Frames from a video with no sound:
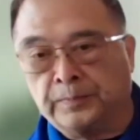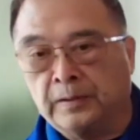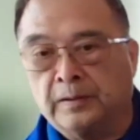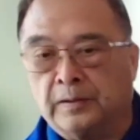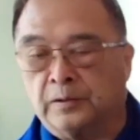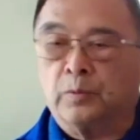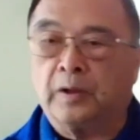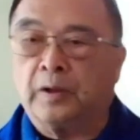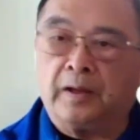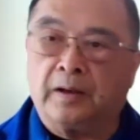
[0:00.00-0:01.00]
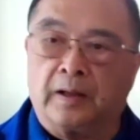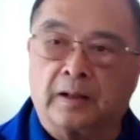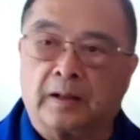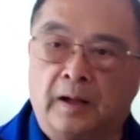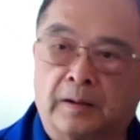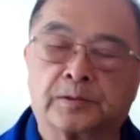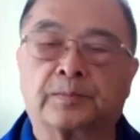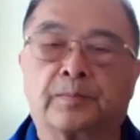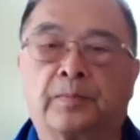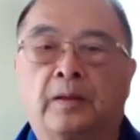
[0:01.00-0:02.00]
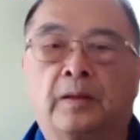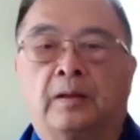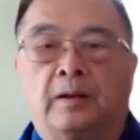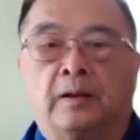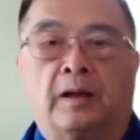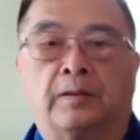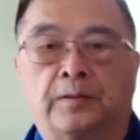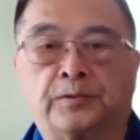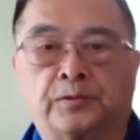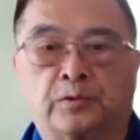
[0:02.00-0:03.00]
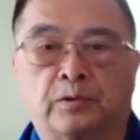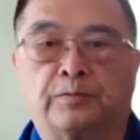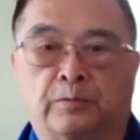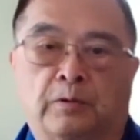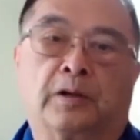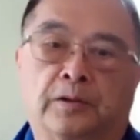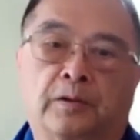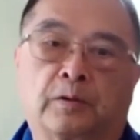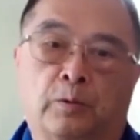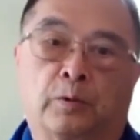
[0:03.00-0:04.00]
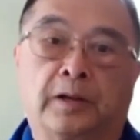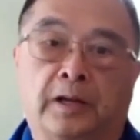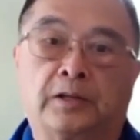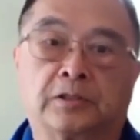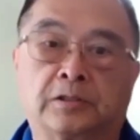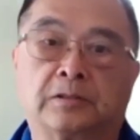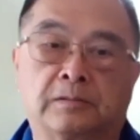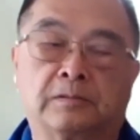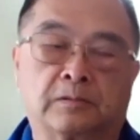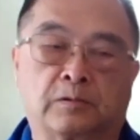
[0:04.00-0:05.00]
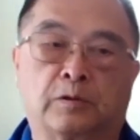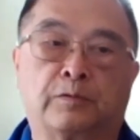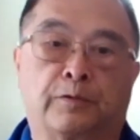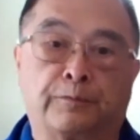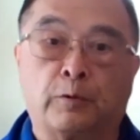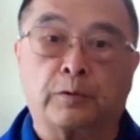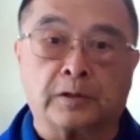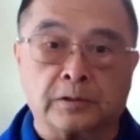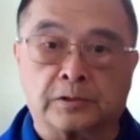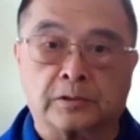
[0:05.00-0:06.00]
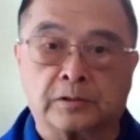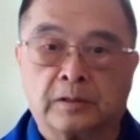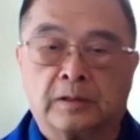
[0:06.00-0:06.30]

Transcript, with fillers: wave hand like clouds. Now, this is good for what? Coordination, good for focus.